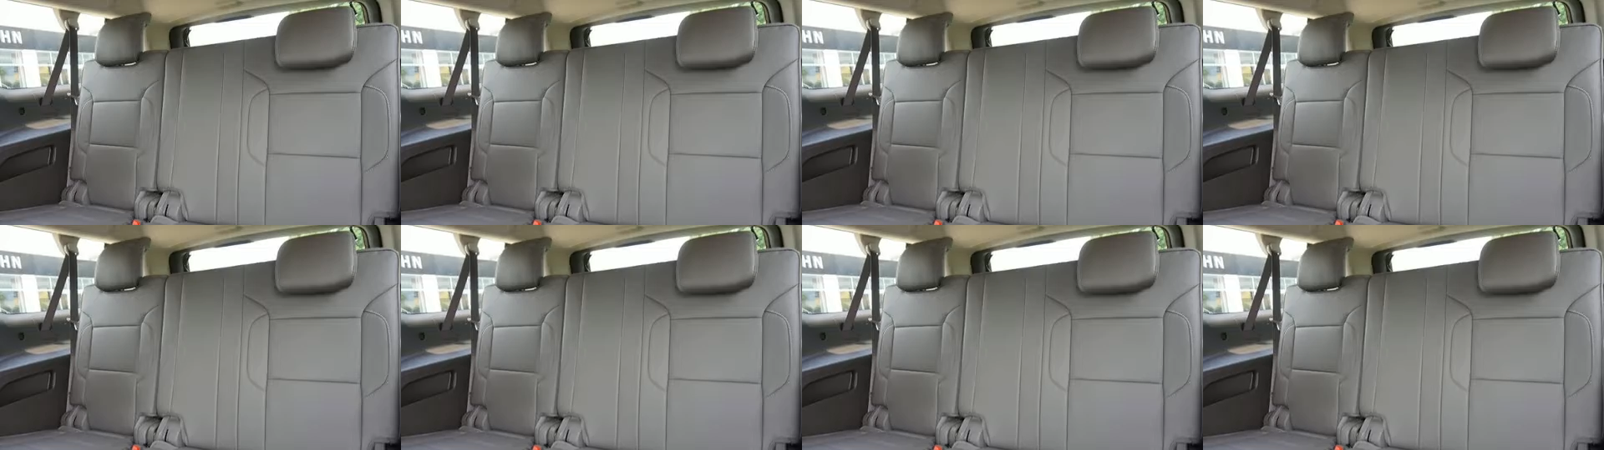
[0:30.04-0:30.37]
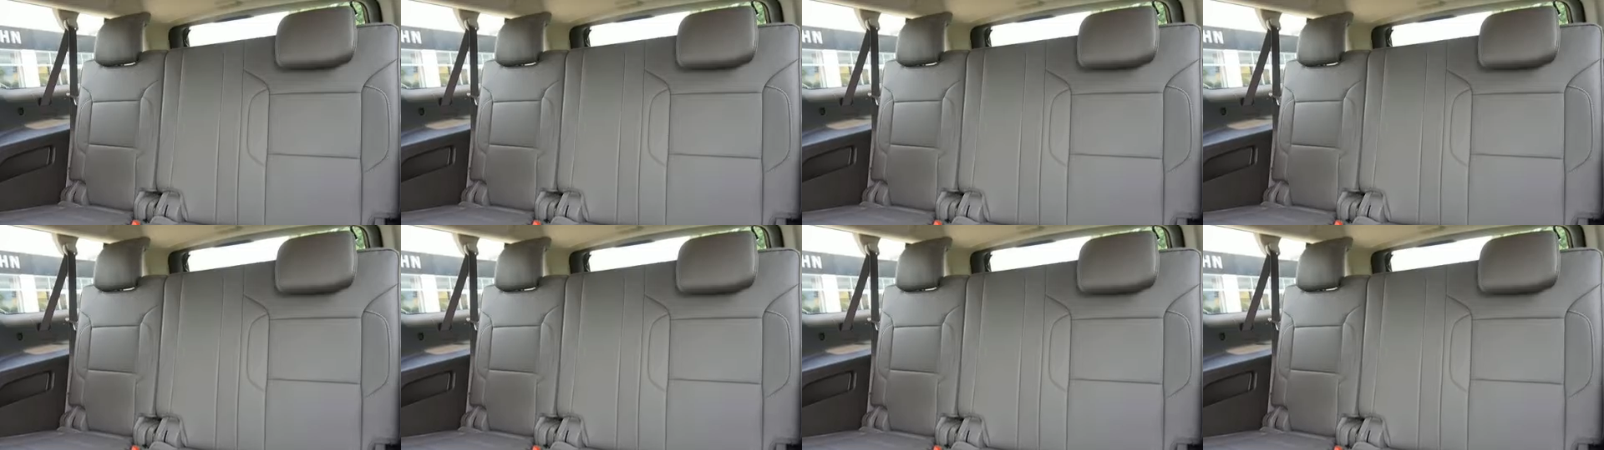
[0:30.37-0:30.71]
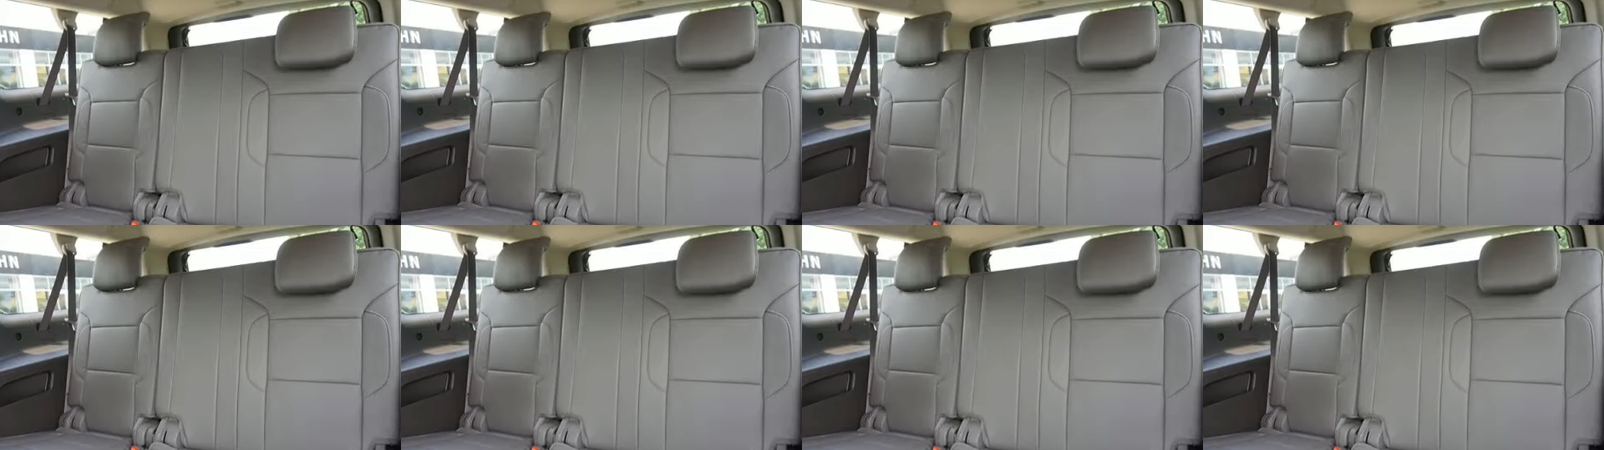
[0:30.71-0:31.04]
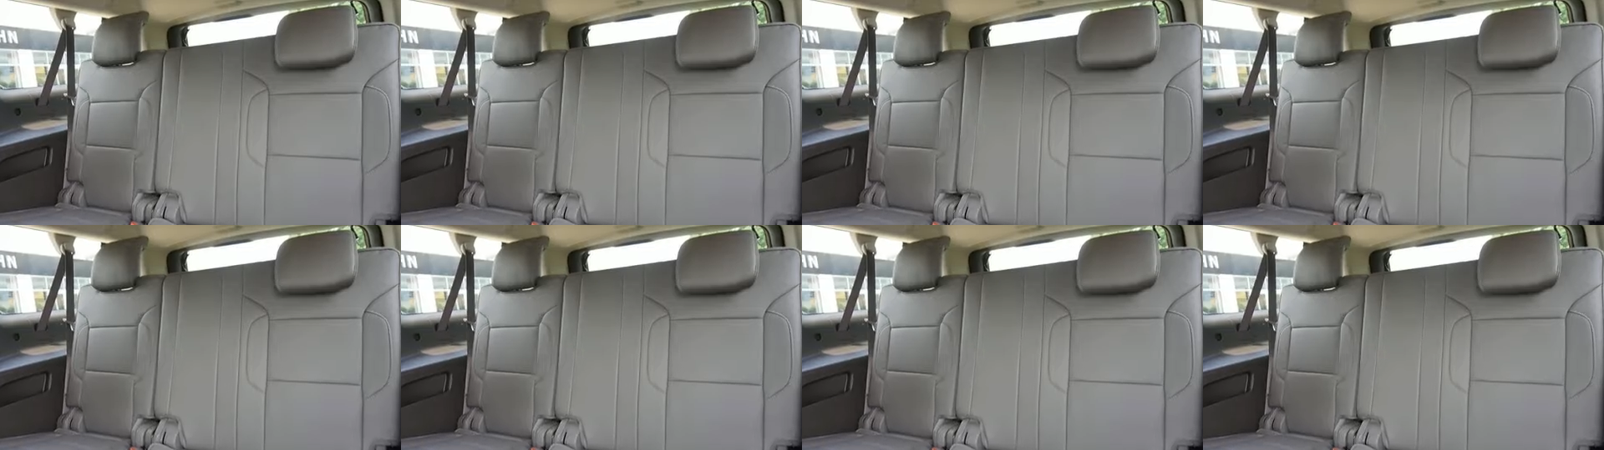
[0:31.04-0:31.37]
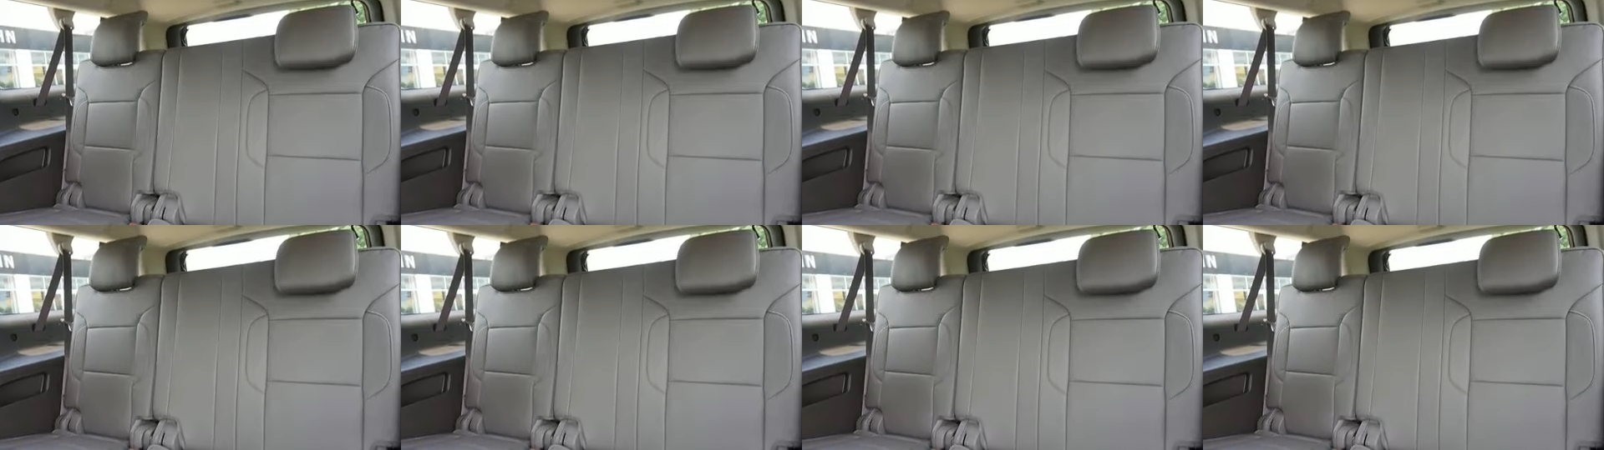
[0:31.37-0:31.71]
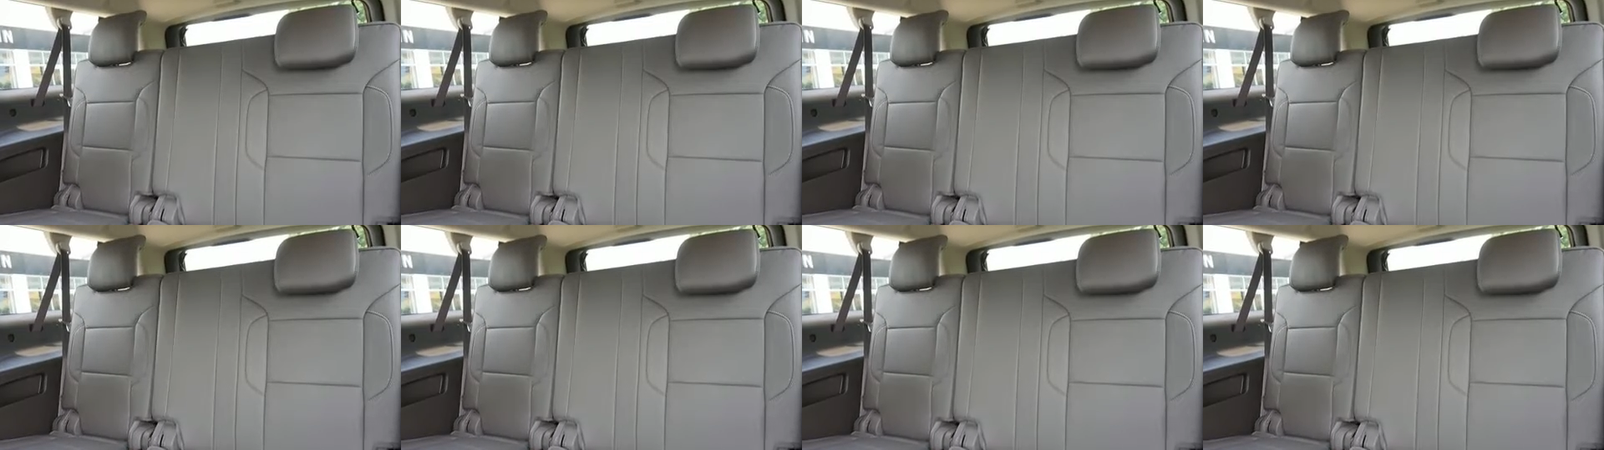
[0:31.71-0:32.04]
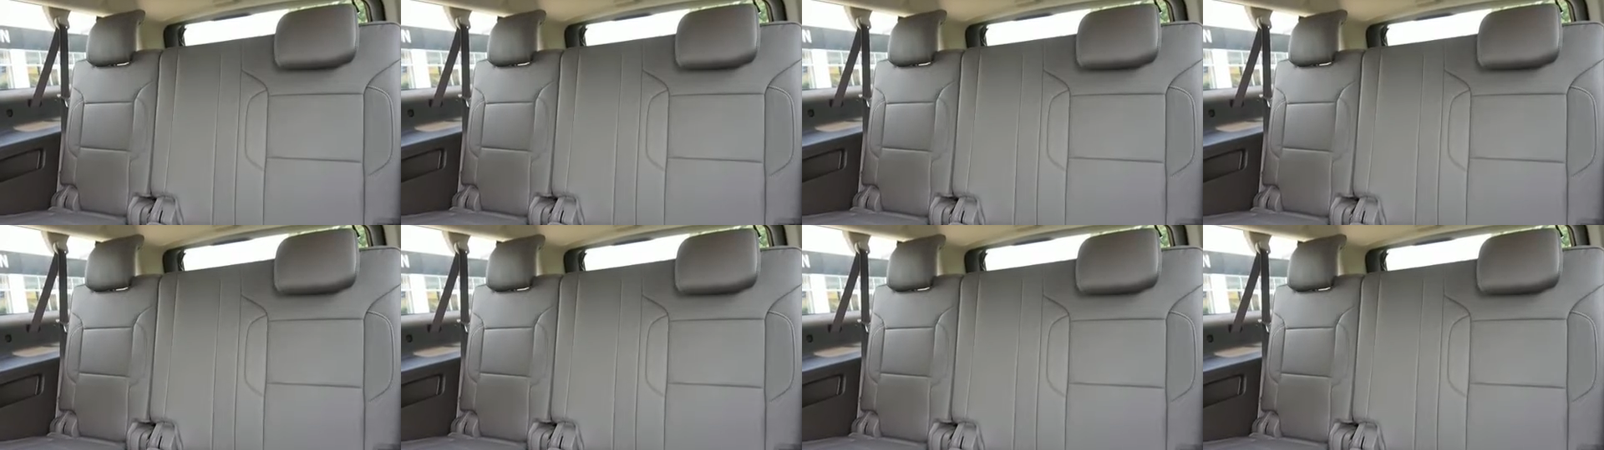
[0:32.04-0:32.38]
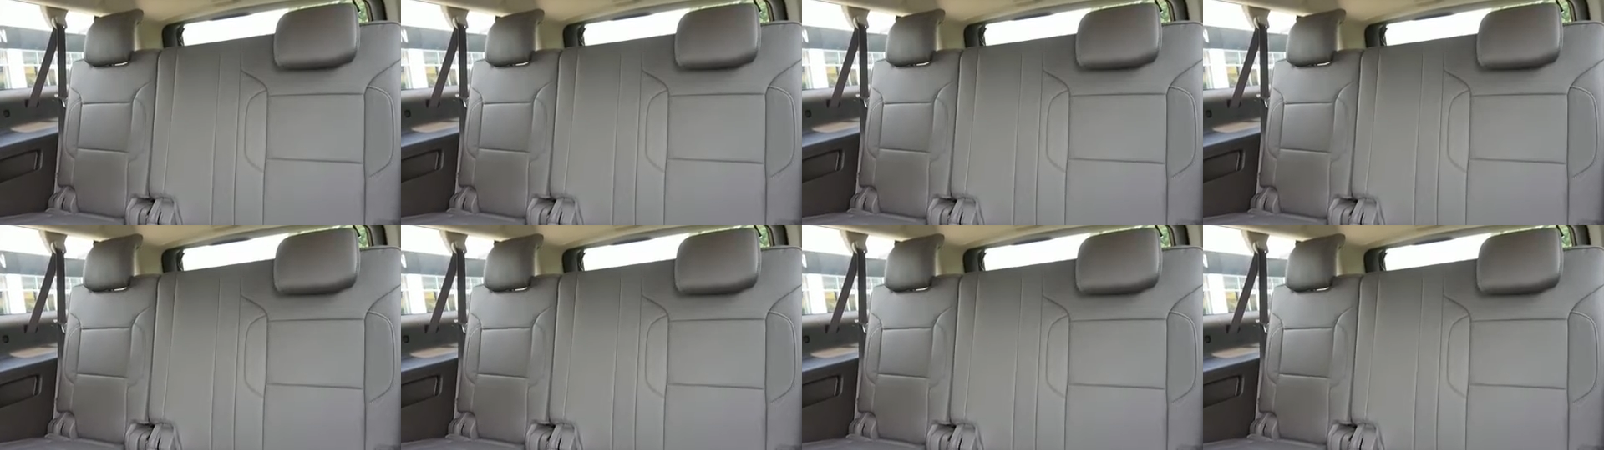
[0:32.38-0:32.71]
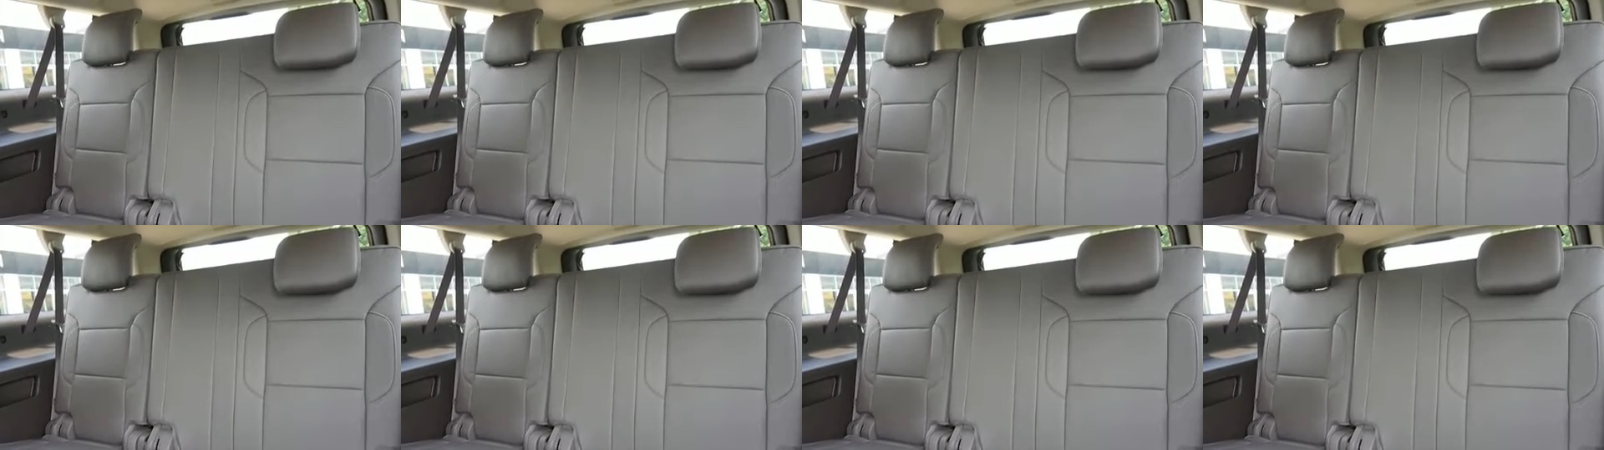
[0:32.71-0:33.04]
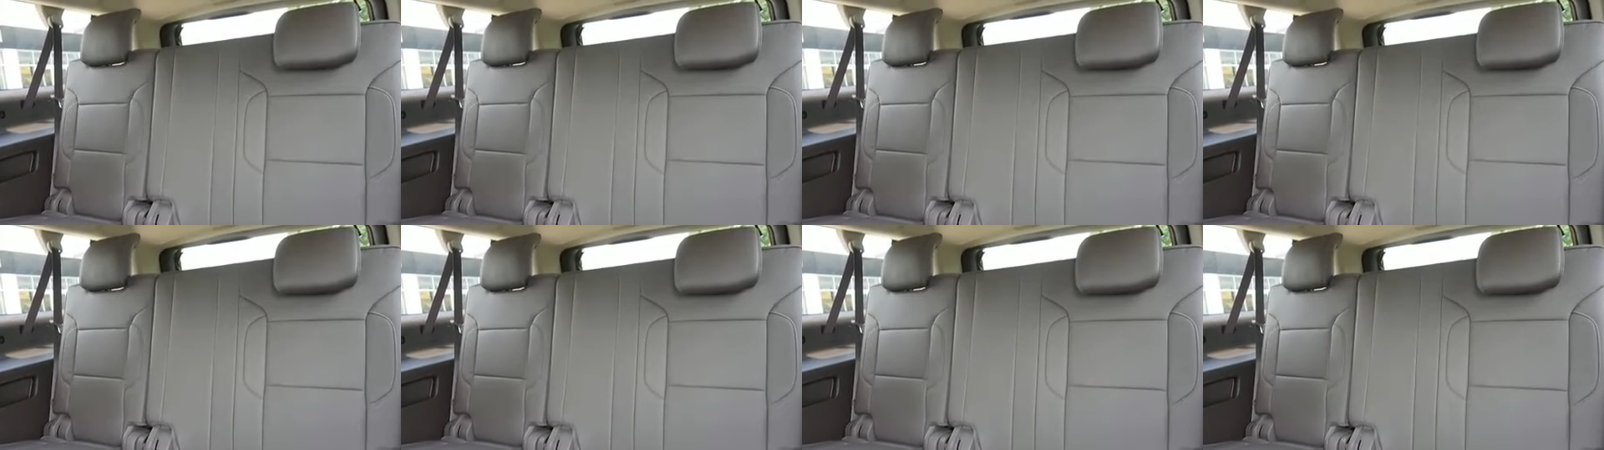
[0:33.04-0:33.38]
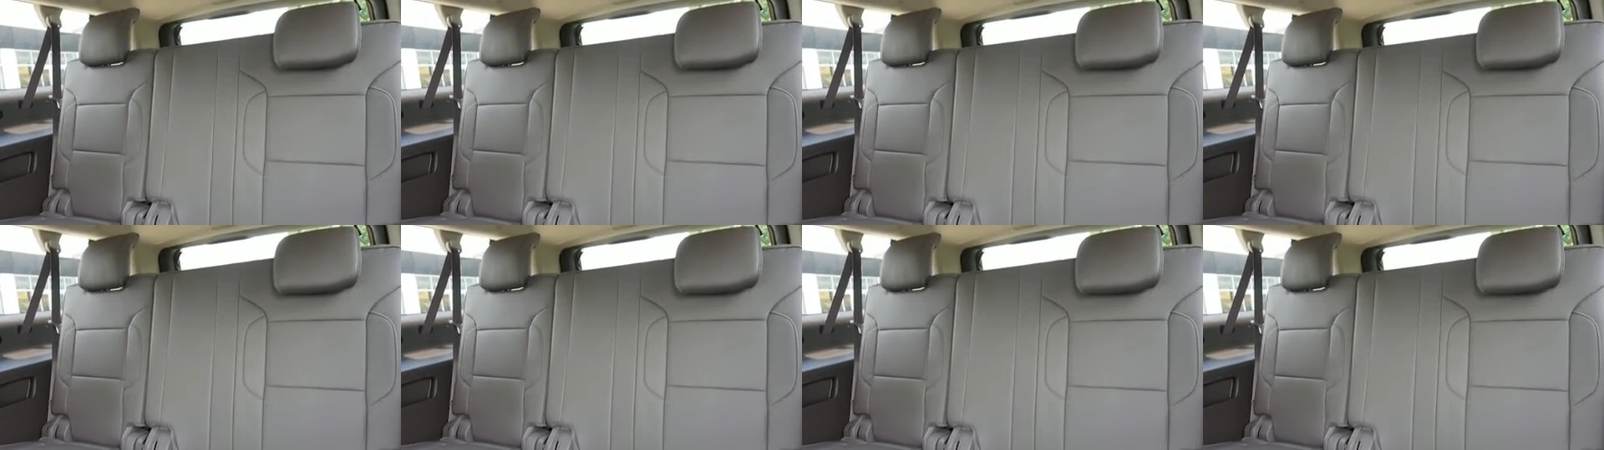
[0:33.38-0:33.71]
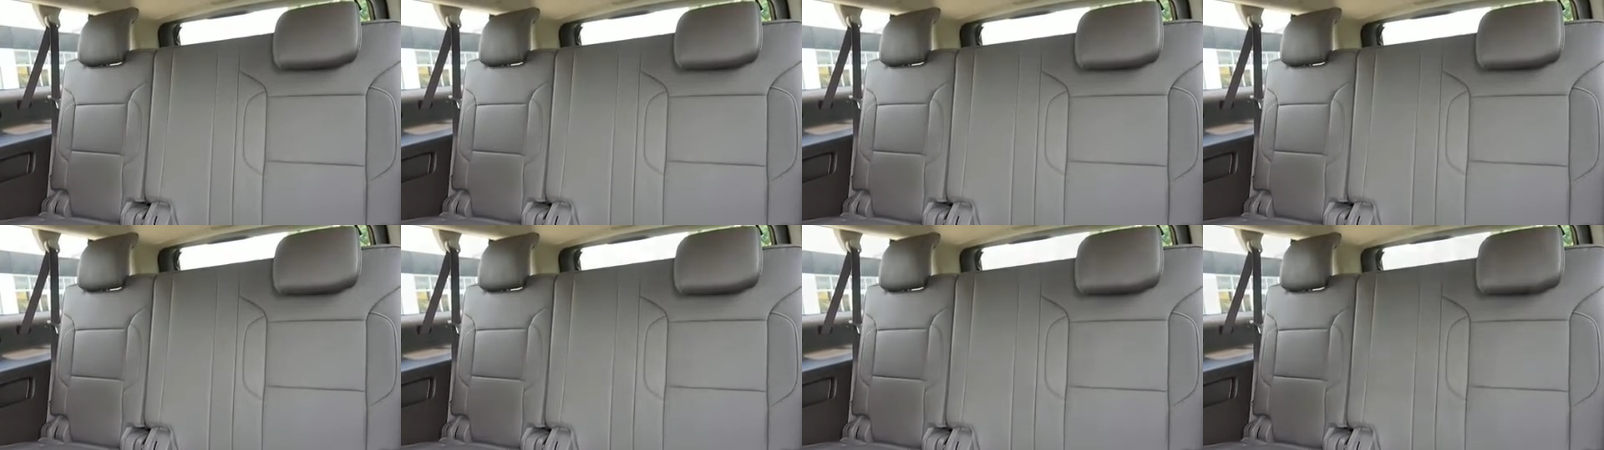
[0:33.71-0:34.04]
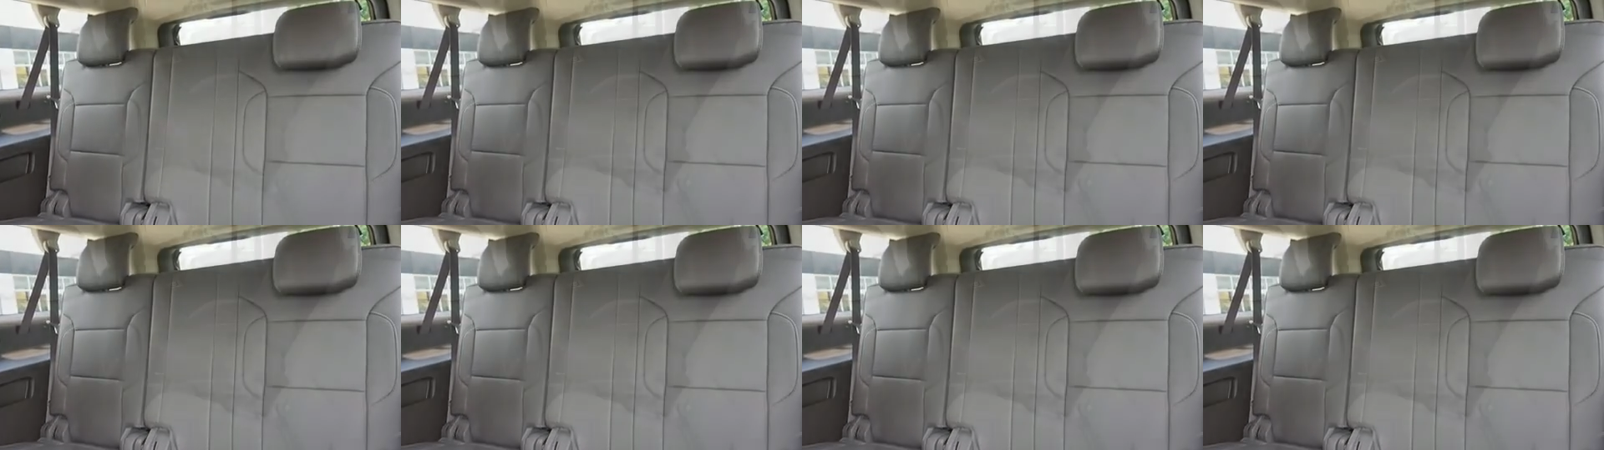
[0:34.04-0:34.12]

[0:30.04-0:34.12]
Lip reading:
Nobody's mouth can be seen.